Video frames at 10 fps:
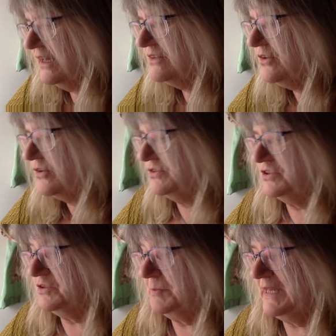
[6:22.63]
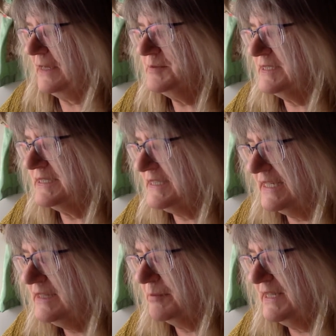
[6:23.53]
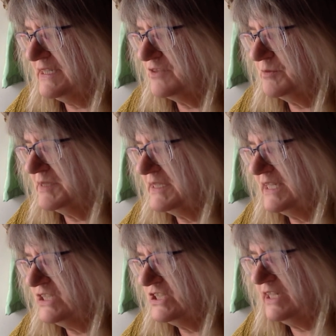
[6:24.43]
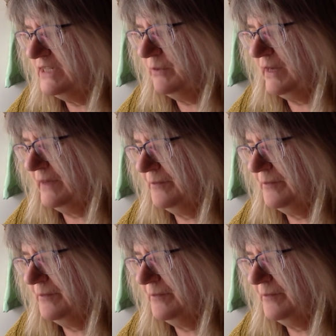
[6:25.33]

Not that you'd be able to see the place from the station anyway.